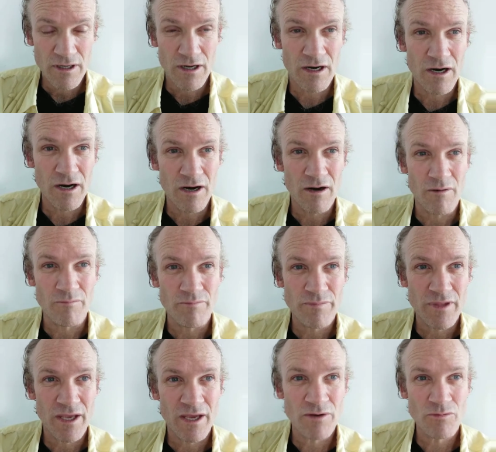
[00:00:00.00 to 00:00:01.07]

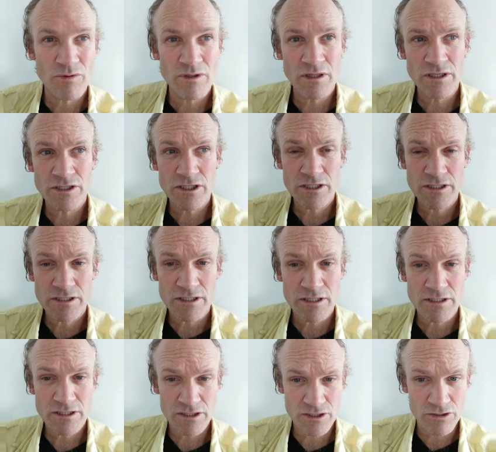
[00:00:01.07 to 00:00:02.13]
and religious
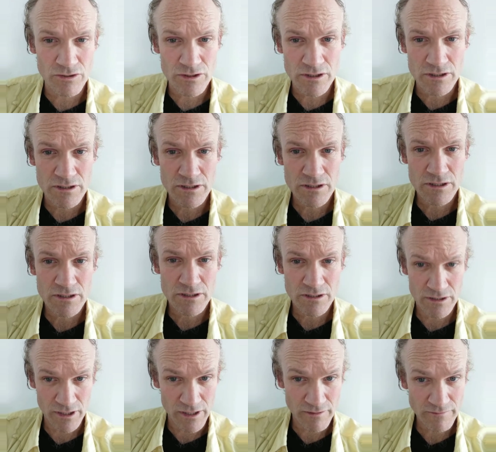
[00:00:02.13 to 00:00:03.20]
institutions
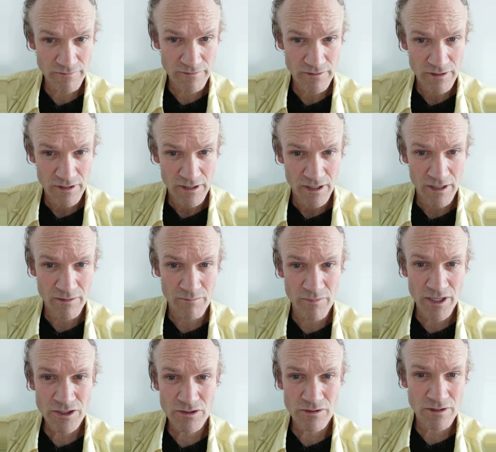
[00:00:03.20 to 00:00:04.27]
safe, and
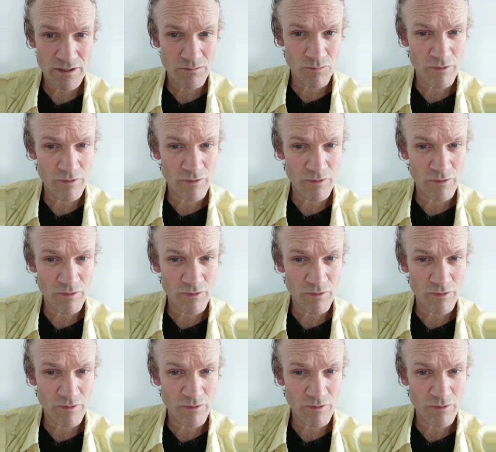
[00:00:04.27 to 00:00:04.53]
make sure that we